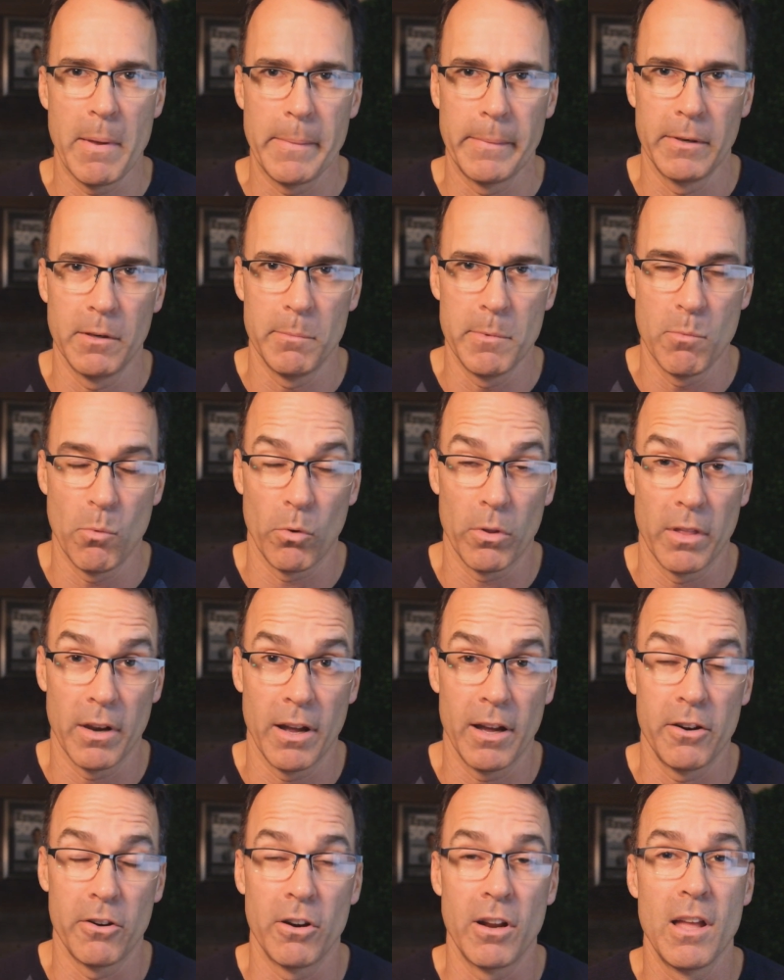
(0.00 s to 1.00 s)
Maybe it'll be more than
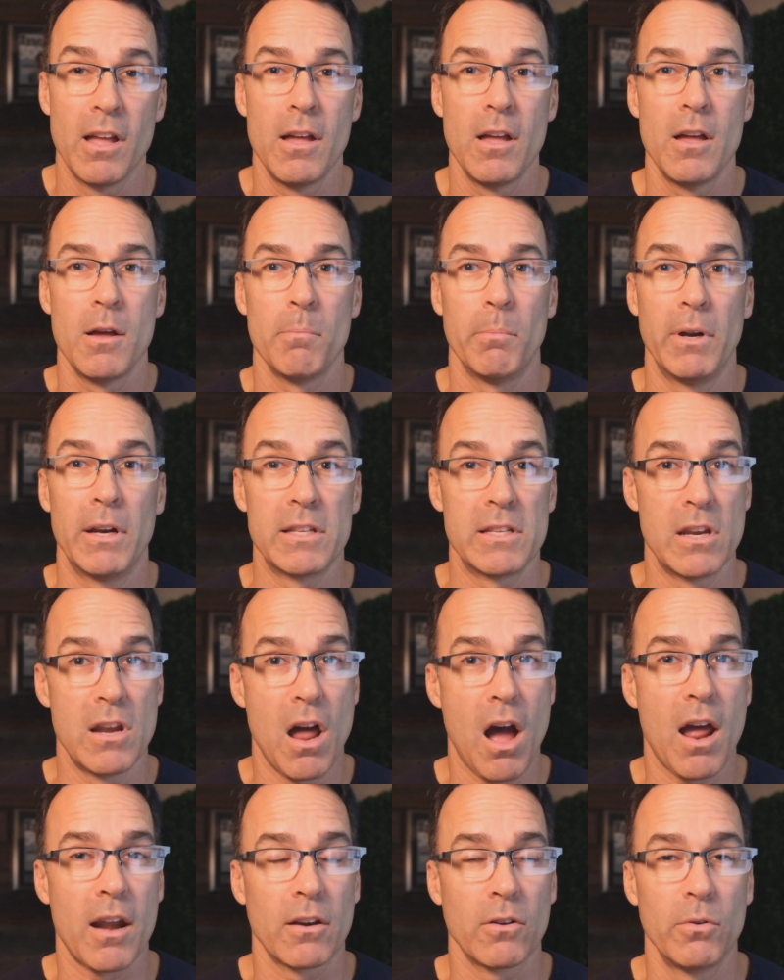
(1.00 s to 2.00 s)
100, but it's
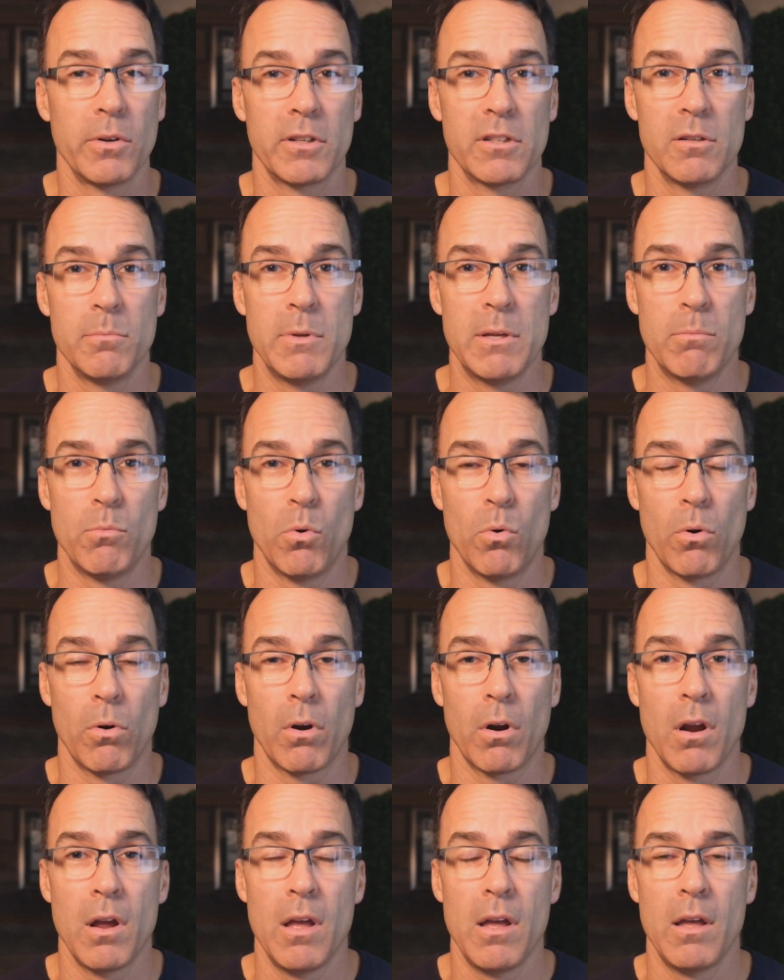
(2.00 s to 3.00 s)
not going to be
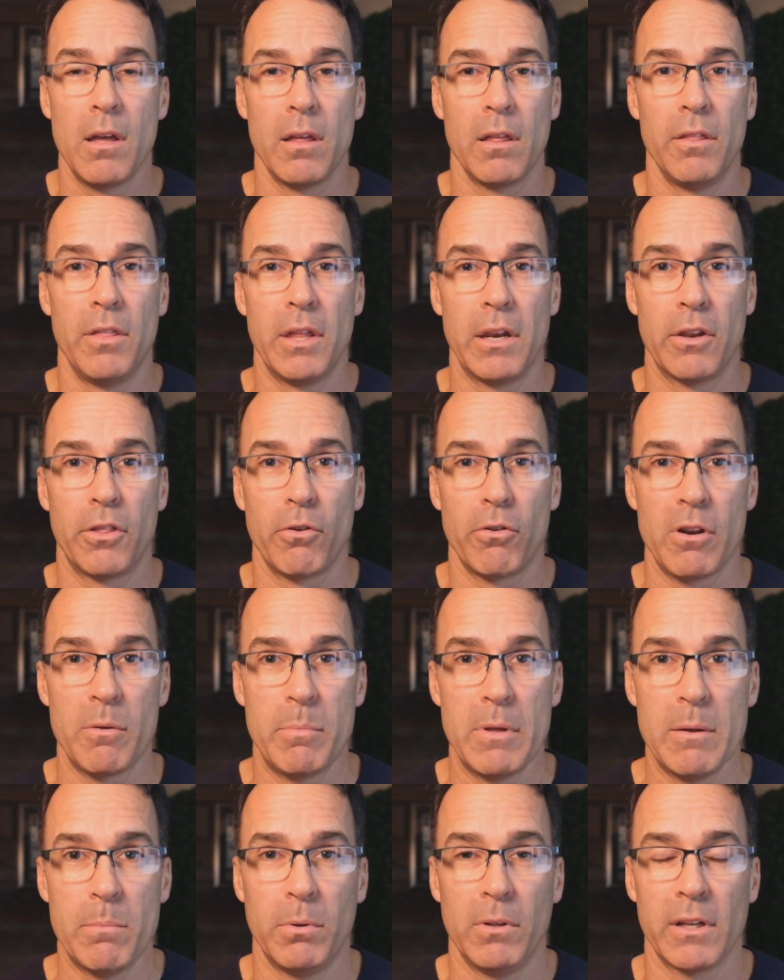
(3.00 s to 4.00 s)
more than 30
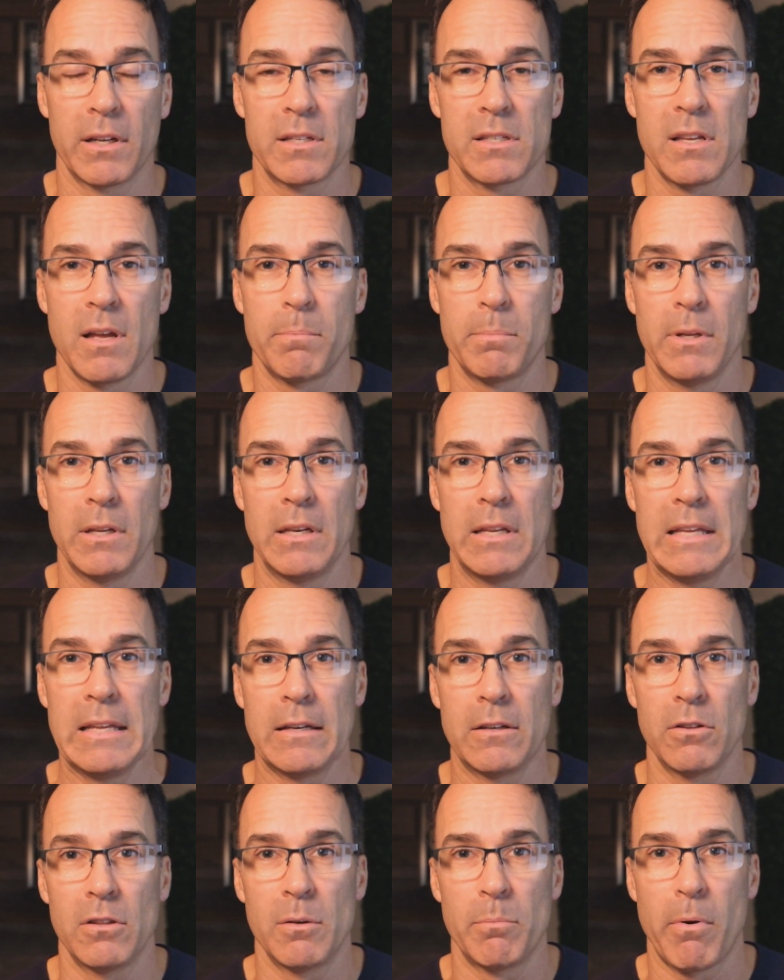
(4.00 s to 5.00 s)
people accepted
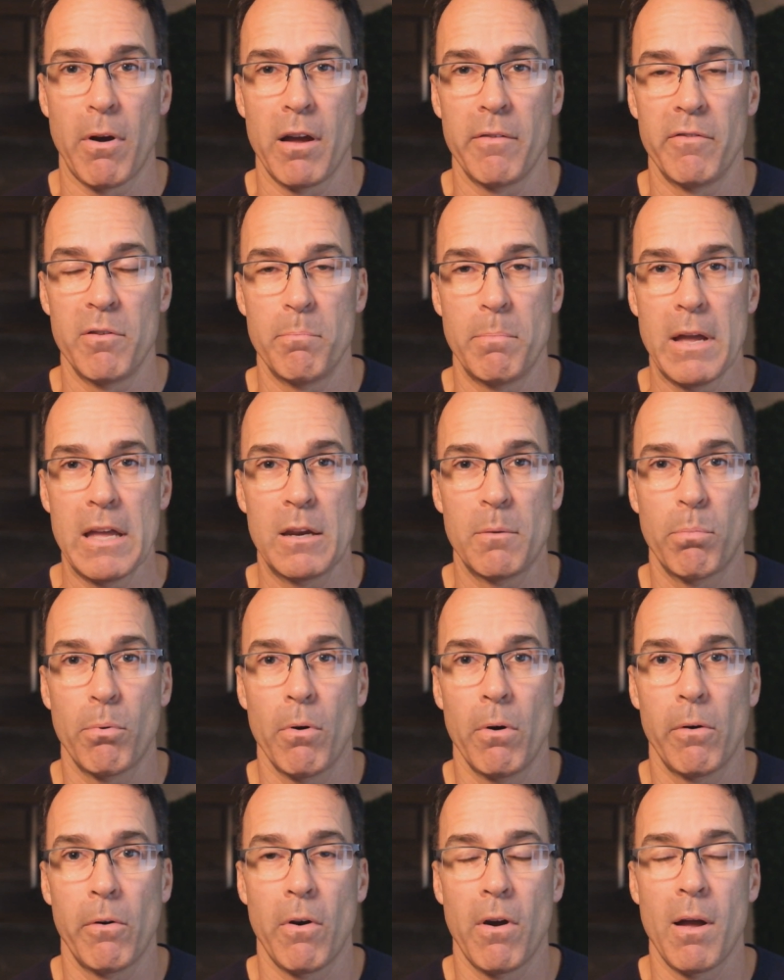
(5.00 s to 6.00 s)
into the private beta
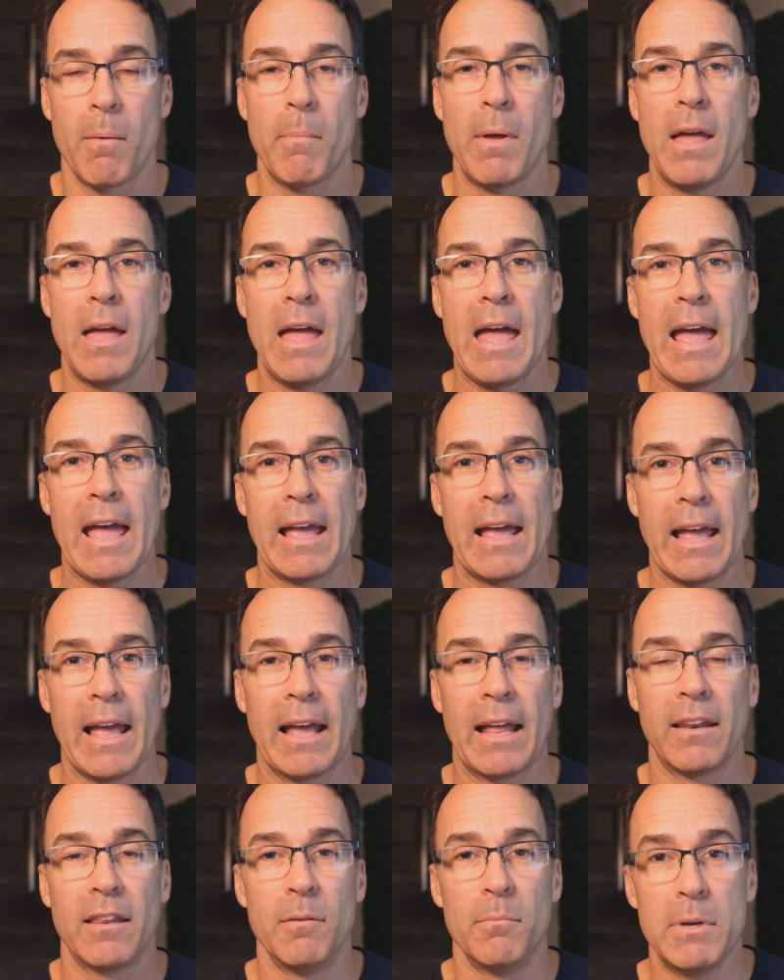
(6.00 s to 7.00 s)
program,
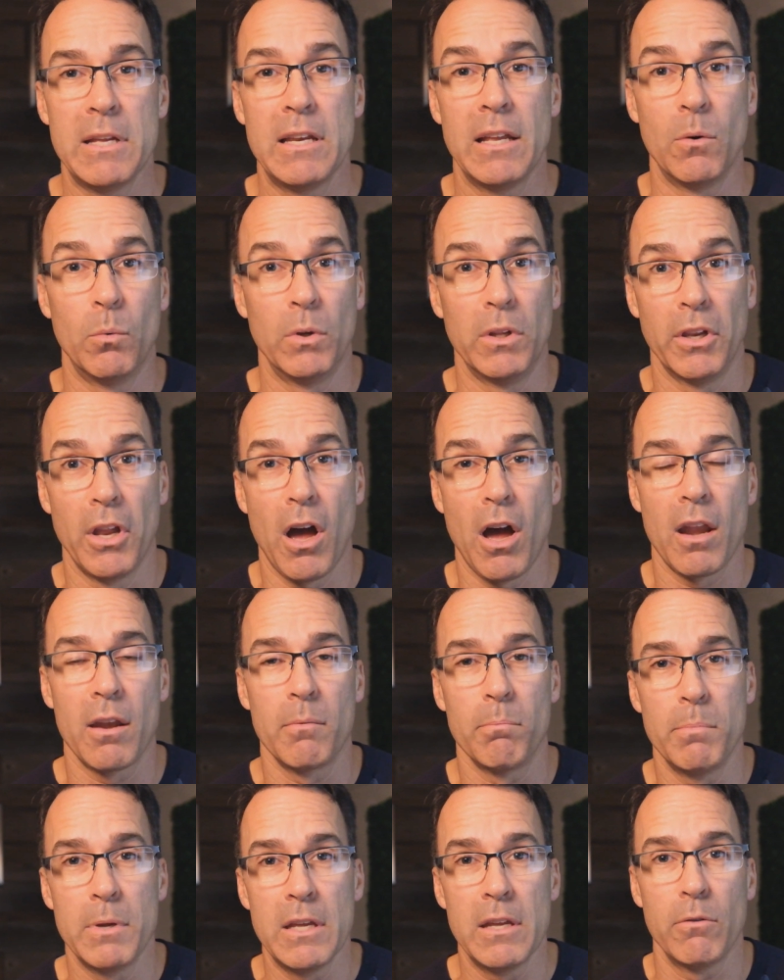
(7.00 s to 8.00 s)
and the meeting will
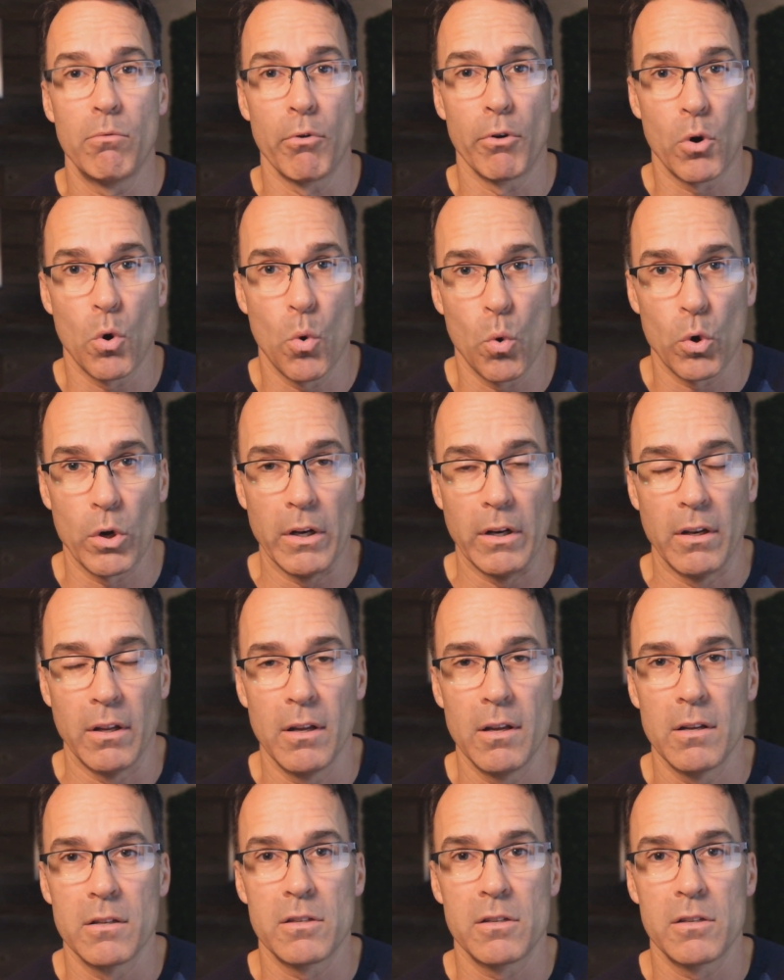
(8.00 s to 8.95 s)
not be recorded.